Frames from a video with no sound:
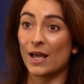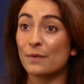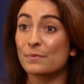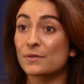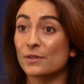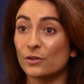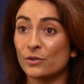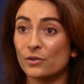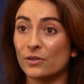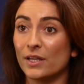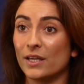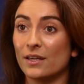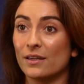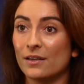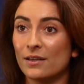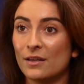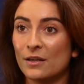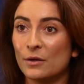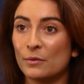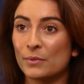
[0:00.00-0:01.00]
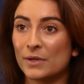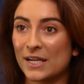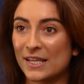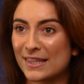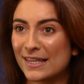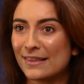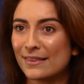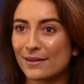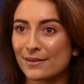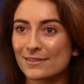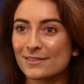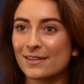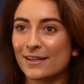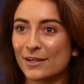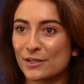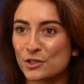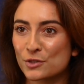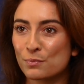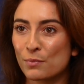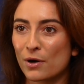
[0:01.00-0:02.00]
Absolutely. But I think there's
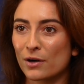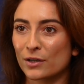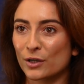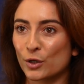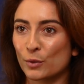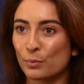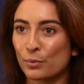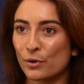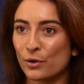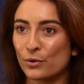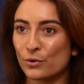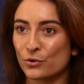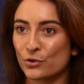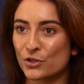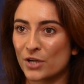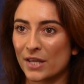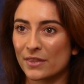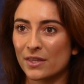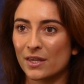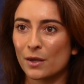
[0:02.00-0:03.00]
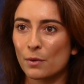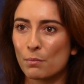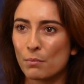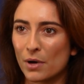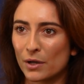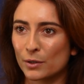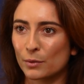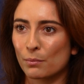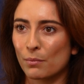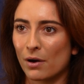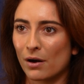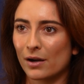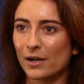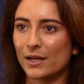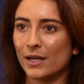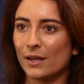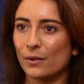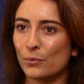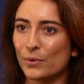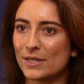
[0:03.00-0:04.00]
like a smarter approach. I think in modern
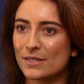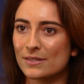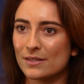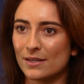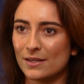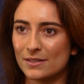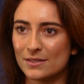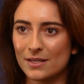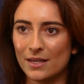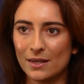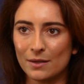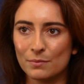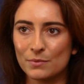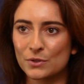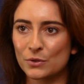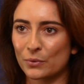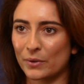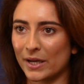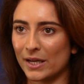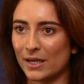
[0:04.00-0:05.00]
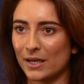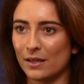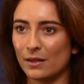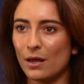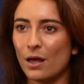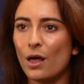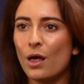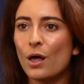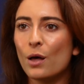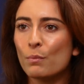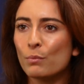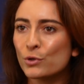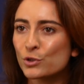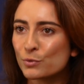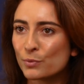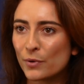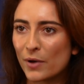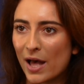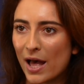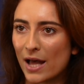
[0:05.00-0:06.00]
marketing, we see teams creating
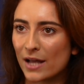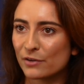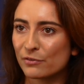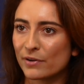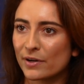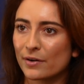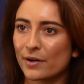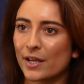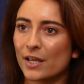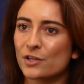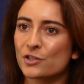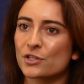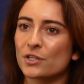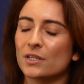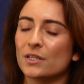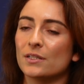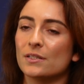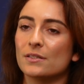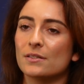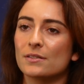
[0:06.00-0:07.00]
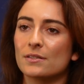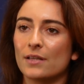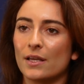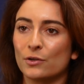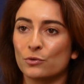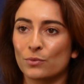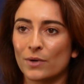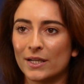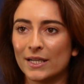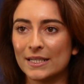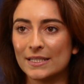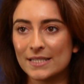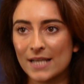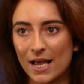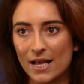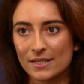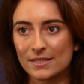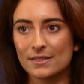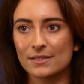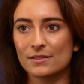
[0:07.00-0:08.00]
multiple ad variations and running
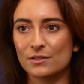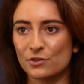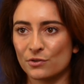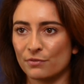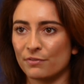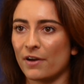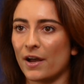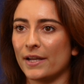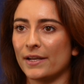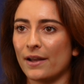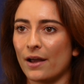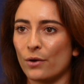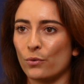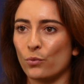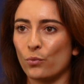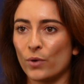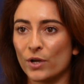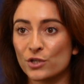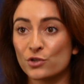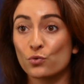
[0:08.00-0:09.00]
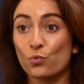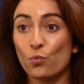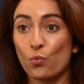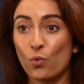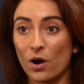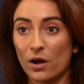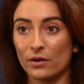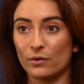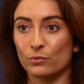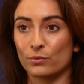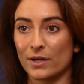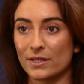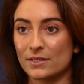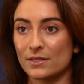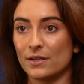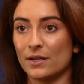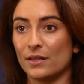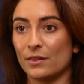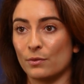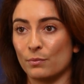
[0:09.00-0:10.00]
tests to find out which one
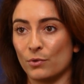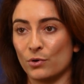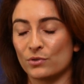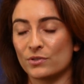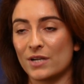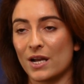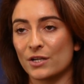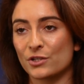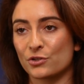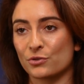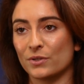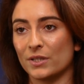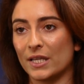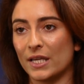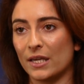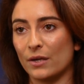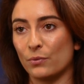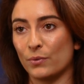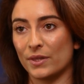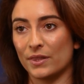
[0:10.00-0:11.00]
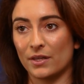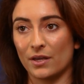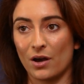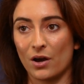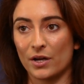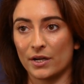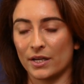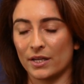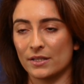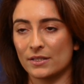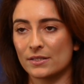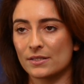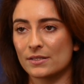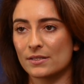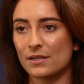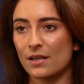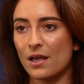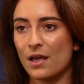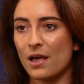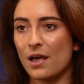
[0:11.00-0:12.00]
resonate the most naturally with the audience.